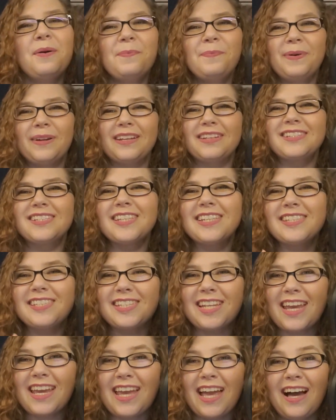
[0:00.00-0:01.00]
But it's the
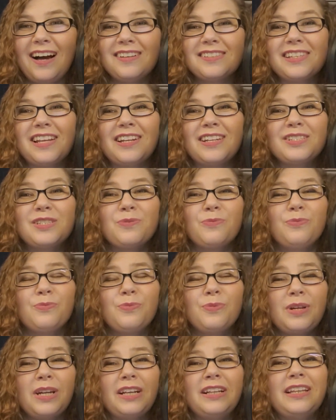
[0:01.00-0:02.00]
steakhouse and it's
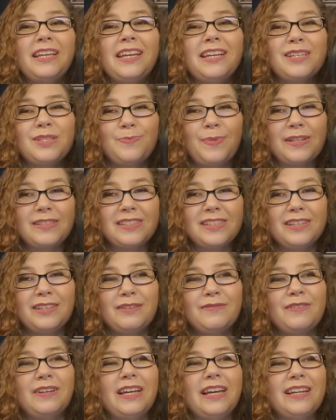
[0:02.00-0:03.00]
really
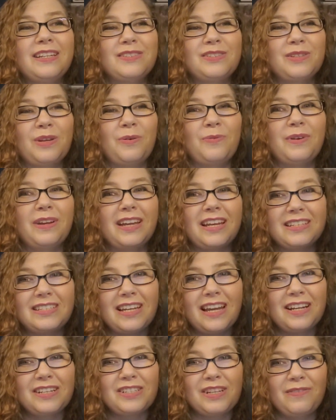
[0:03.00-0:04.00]
expensive. And so we get
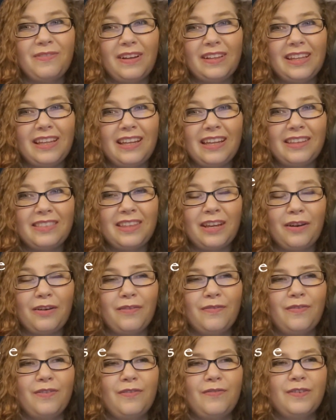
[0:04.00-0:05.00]
to actually finally eat
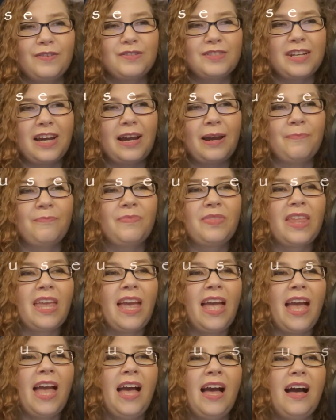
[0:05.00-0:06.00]
there for the first time.
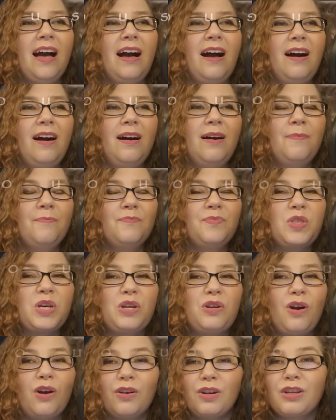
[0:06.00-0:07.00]

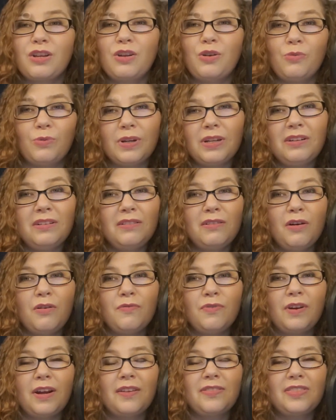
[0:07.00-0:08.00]
The Garden Grill
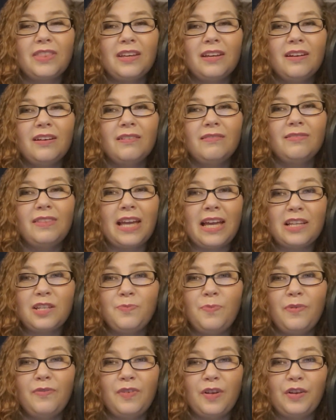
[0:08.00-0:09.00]
over at the
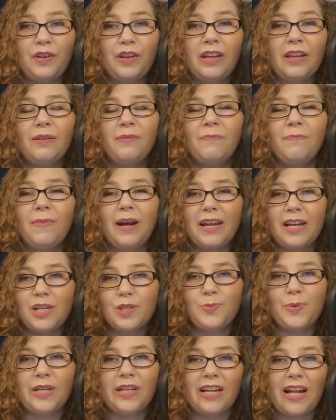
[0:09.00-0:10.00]
Land Pavilion, my
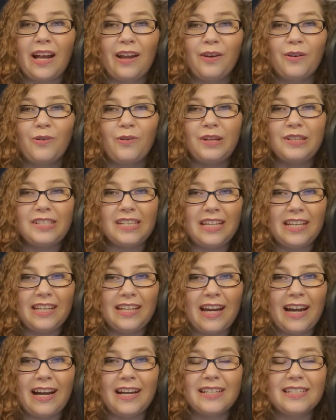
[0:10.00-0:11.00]
husband and I are going to
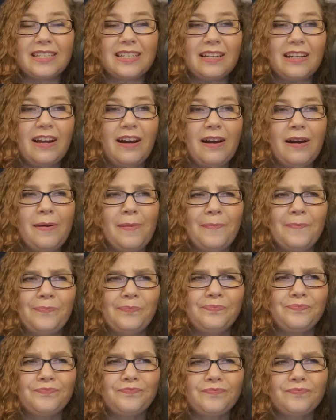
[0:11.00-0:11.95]
eat at I